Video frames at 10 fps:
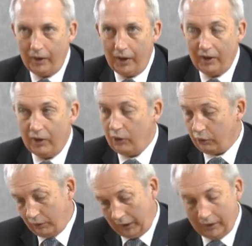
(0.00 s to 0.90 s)
and had
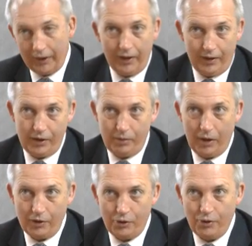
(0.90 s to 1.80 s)
not only cleared this
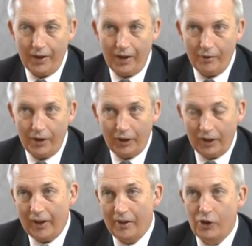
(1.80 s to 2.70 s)
man's drive, they
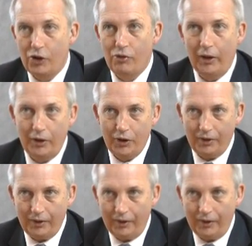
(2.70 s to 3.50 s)
cleared the street.